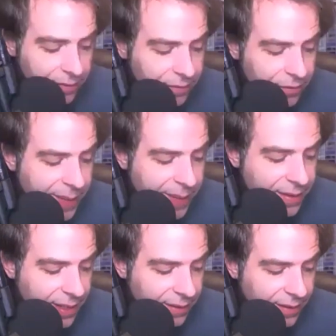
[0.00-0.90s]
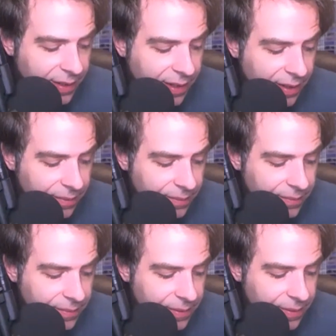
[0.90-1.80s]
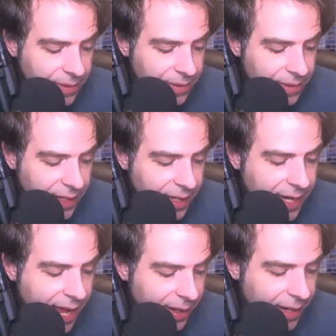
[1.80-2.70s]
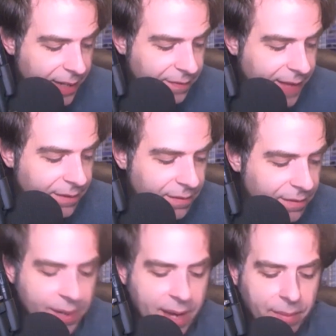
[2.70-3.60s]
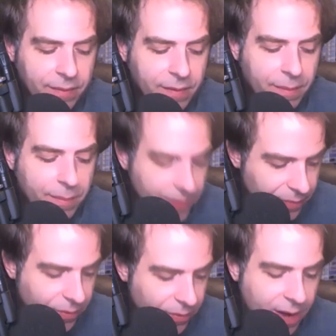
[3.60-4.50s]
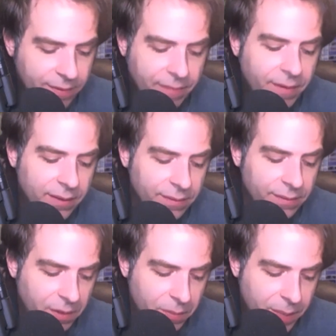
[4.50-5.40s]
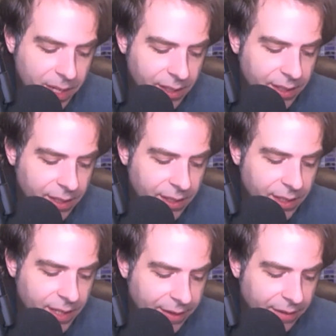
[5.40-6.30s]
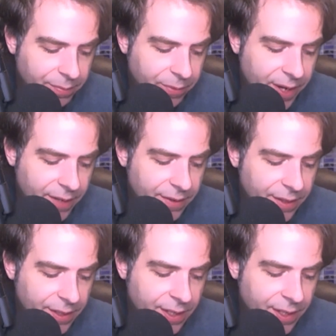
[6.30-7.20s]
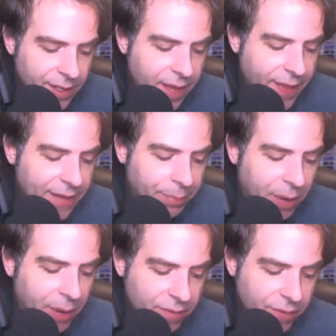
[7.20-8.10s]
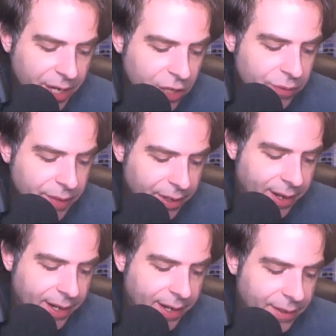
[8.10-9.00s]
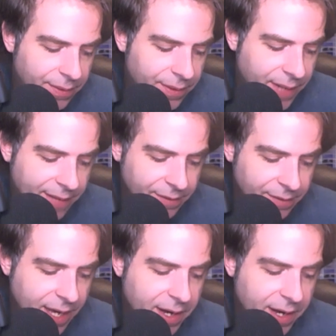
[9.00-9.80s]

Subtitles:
bad that that's the problem, is the waters have gotten so muddy at this point. And that's part of what QAnon has done, is